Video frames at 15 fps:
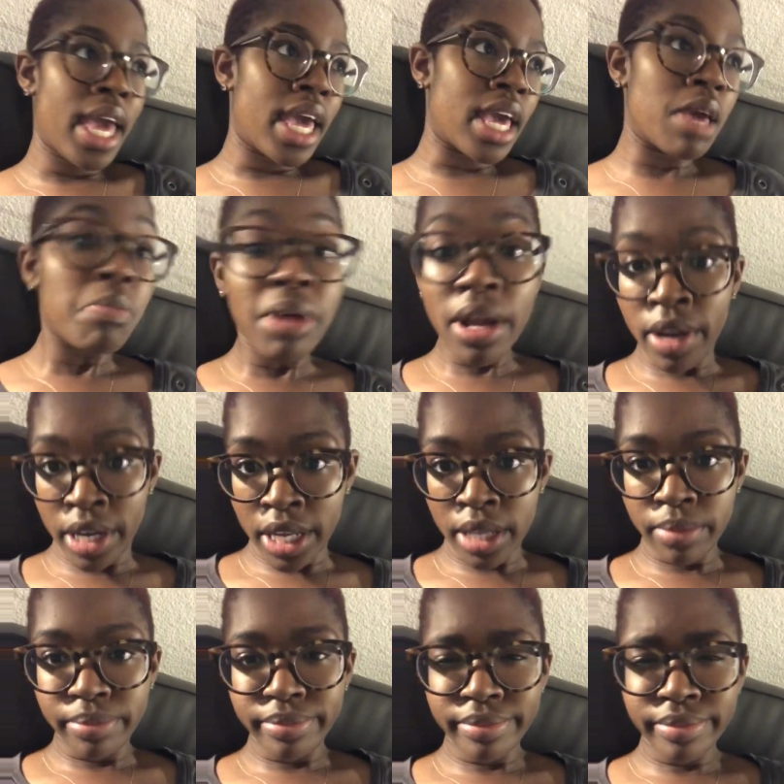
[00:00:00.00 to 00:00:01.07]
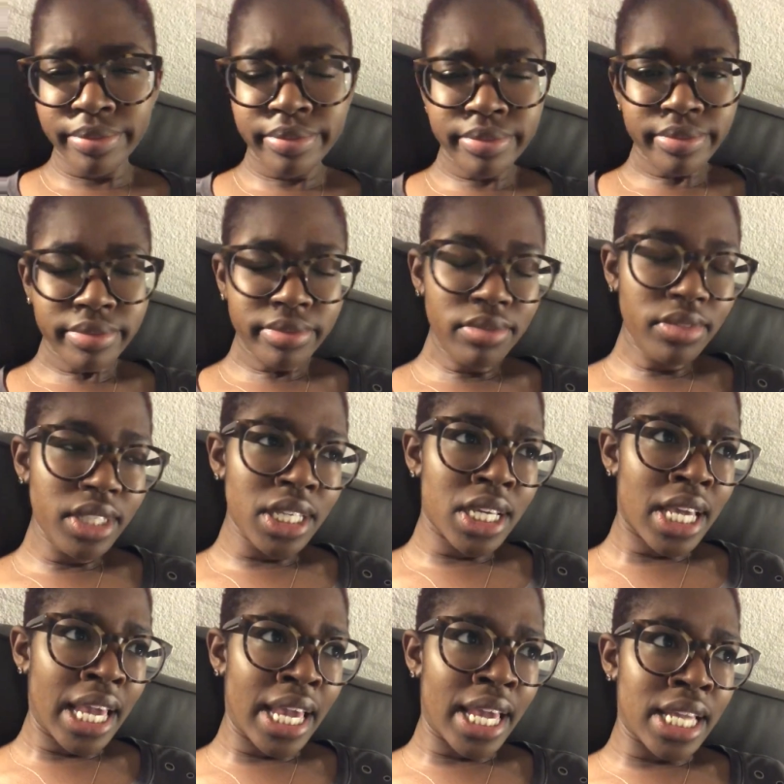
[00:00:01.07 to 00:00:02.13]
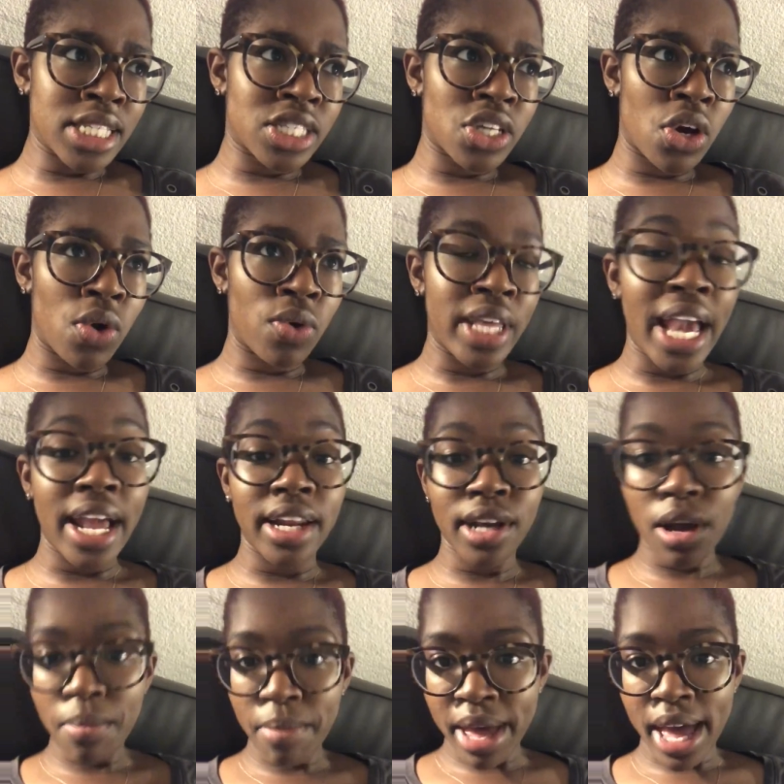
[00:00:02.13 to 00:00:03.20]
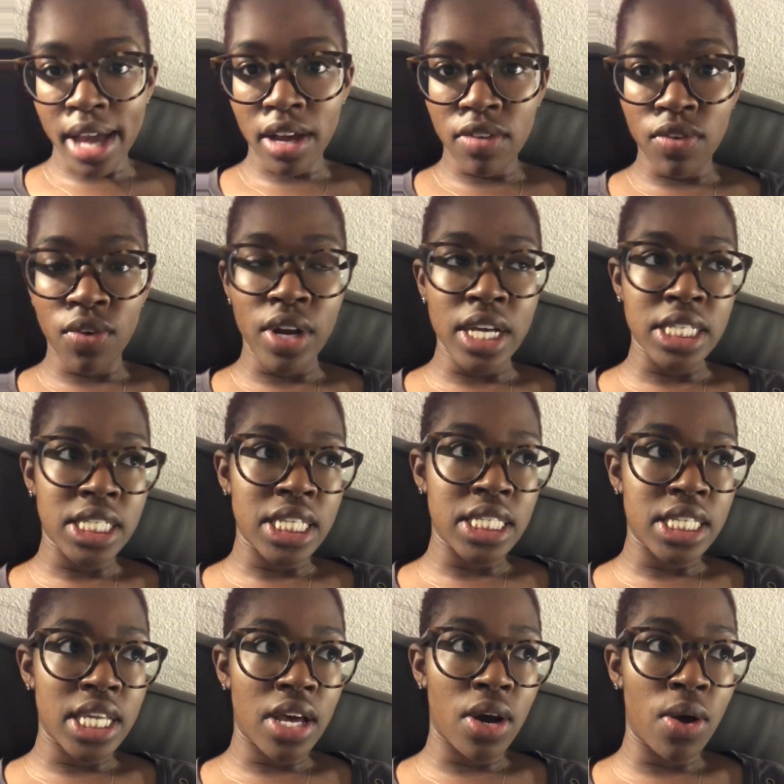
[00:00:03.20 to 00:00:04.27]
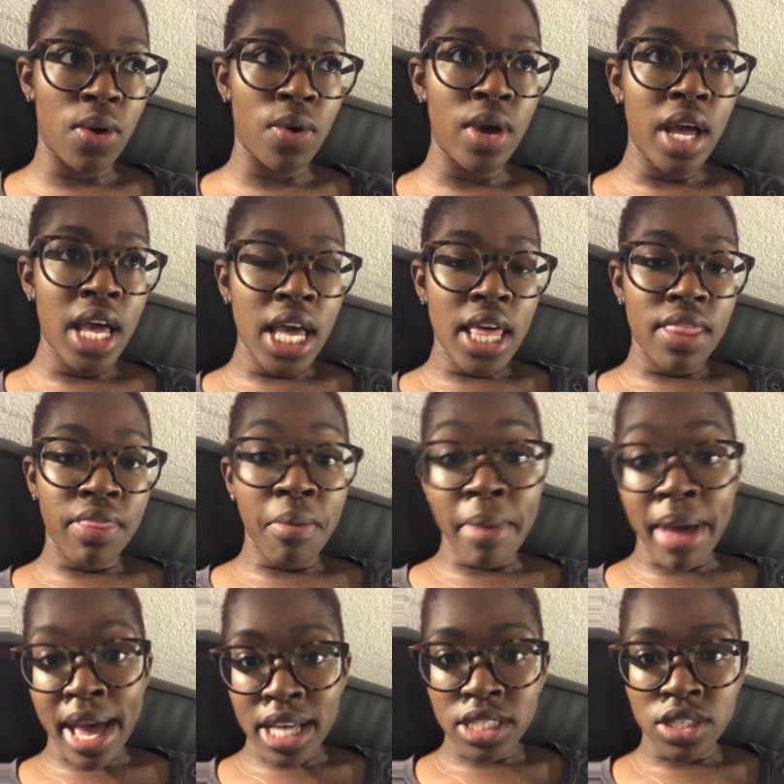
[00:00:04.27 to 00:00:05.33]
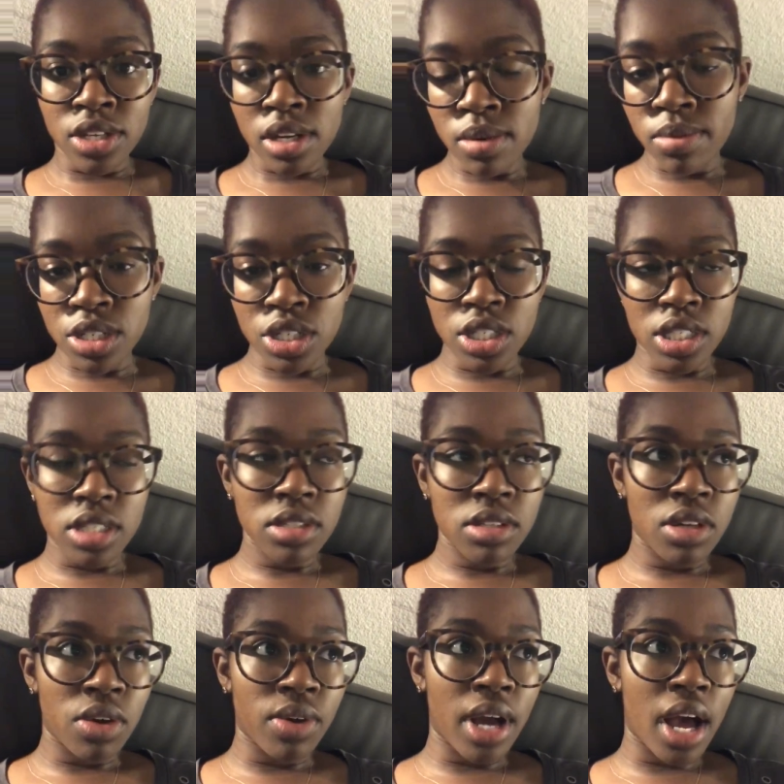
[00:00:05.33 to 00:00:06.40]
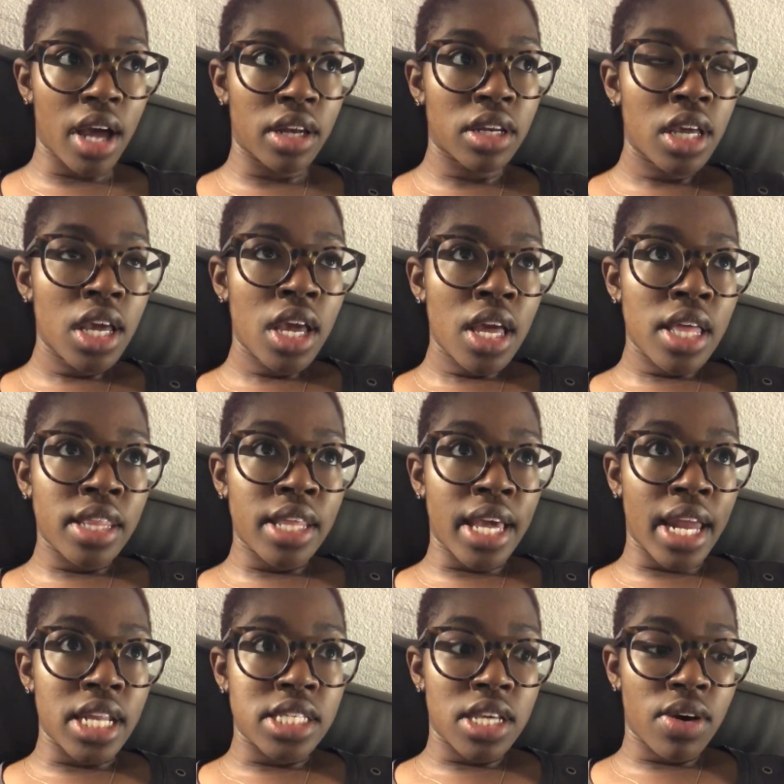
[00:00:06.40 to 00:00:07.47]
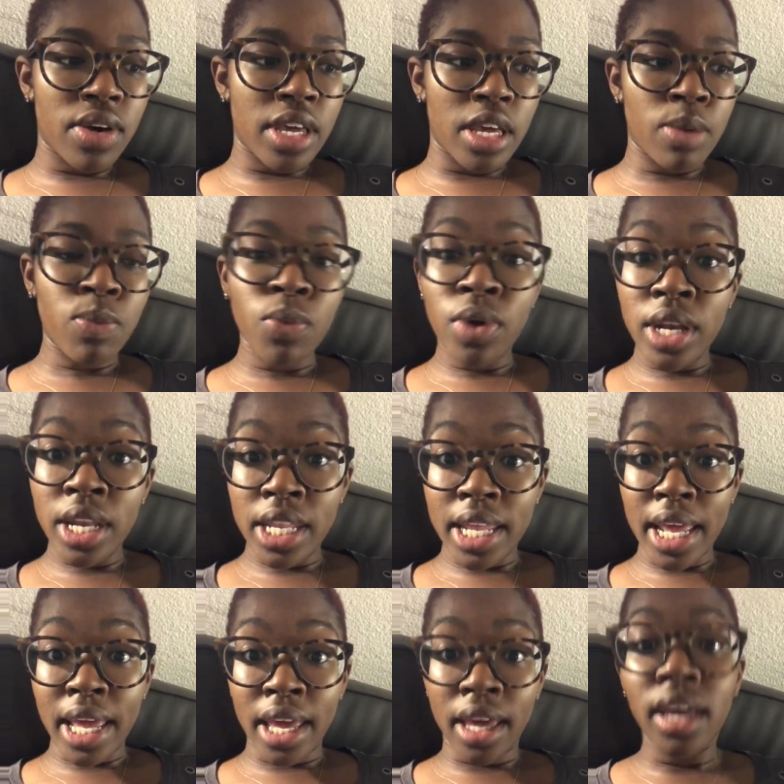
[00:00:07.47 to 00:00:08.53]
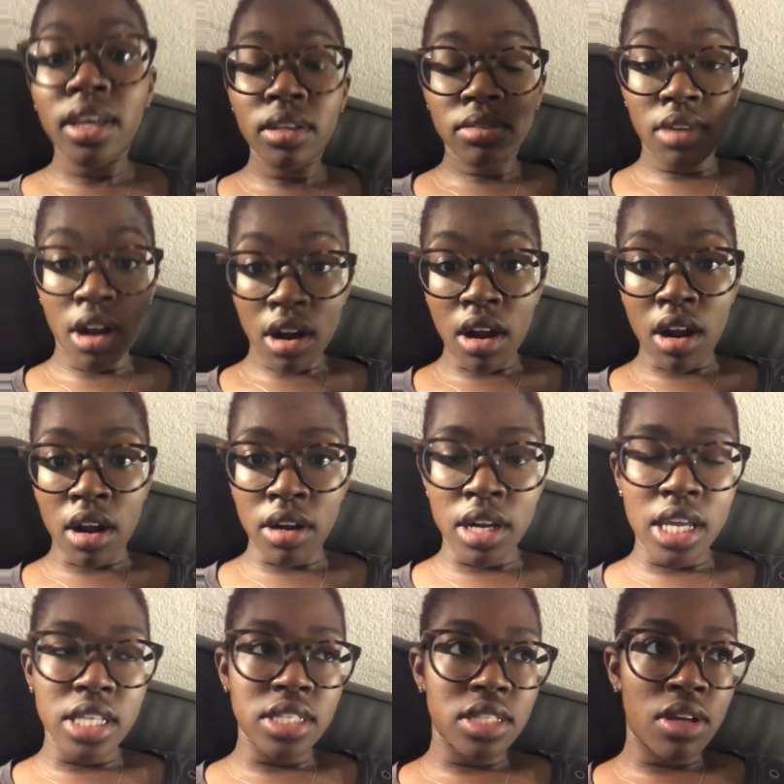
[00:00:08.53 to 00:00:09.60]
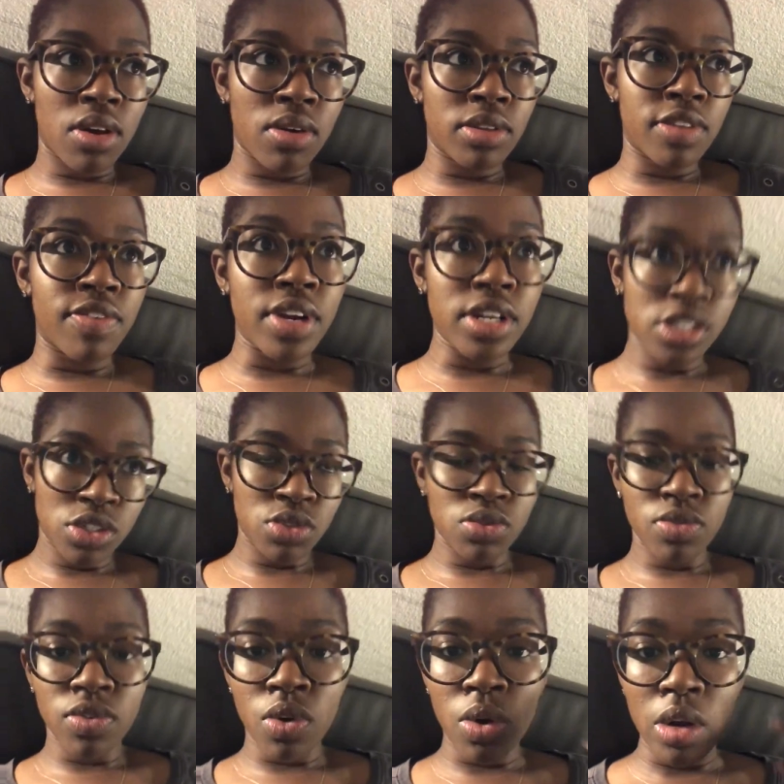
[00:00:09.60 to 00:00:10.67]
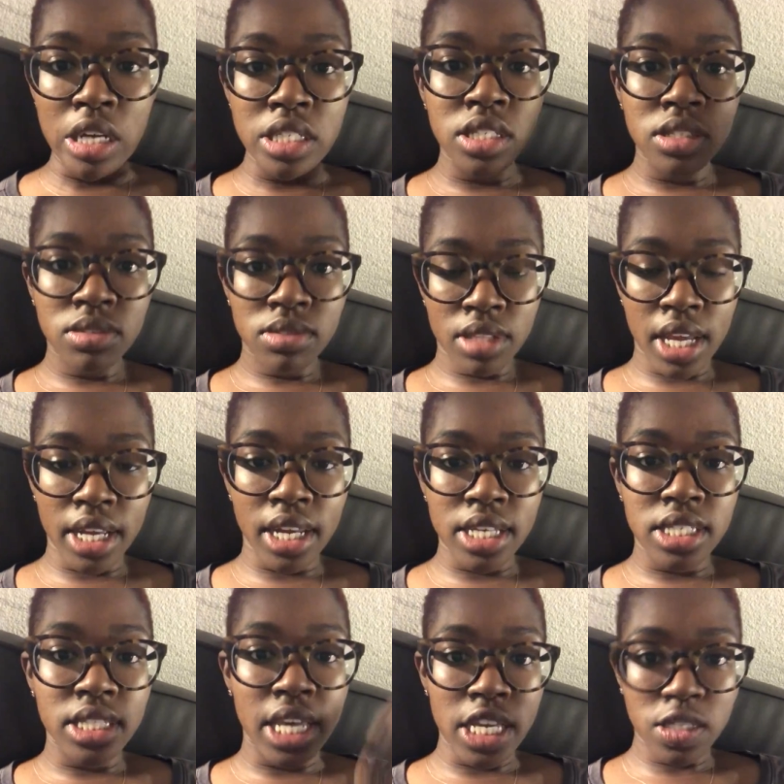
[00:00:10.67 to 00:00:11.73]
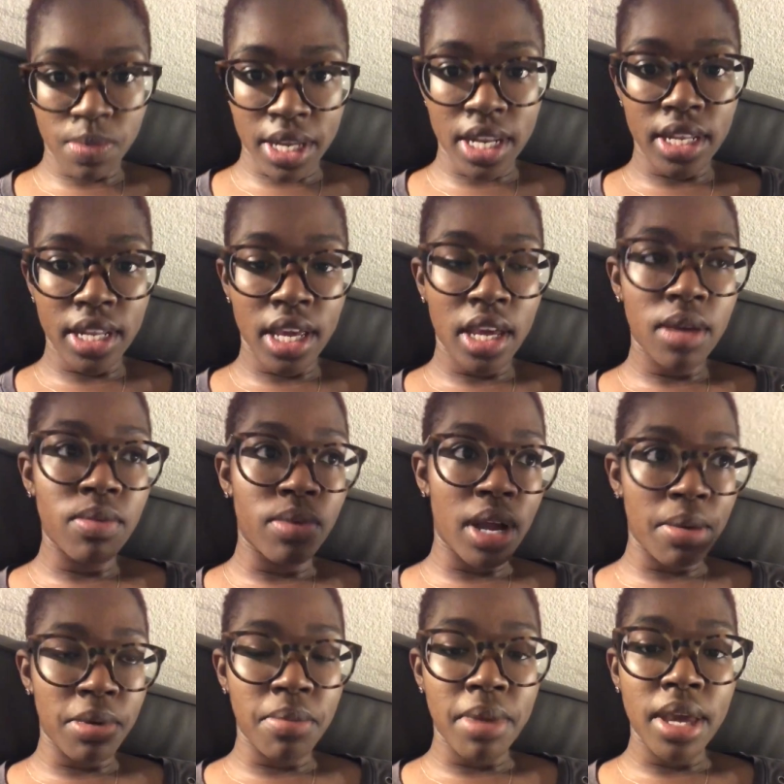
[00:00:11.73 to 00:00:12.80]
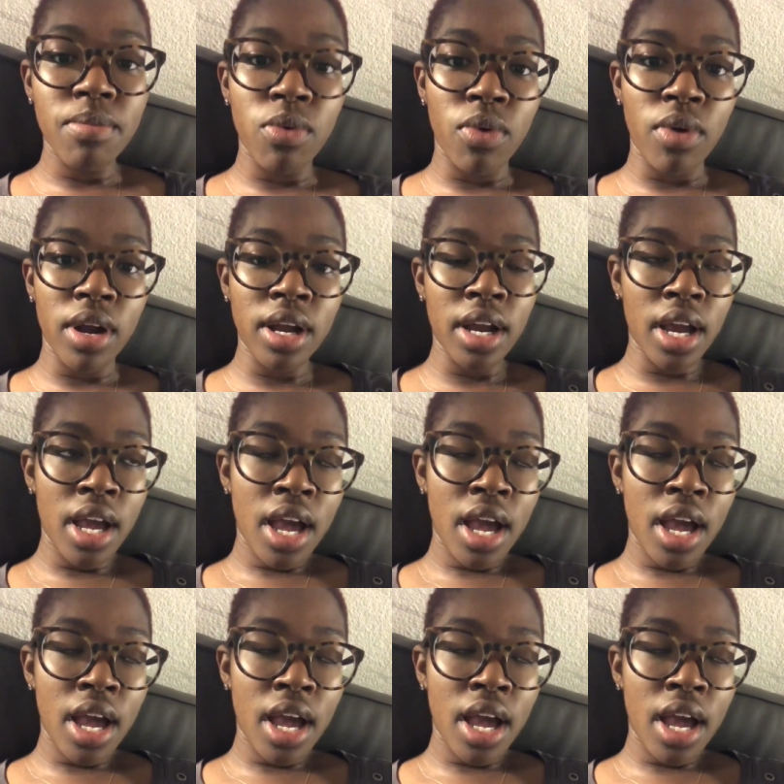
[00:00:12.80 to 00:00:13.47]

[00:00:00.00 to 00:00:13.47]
and buried it. And so they had to come back, of course, and tell the master, which is, God, they had to tell him what did they earn. And so the first two, of course, like they explained that they were able to make more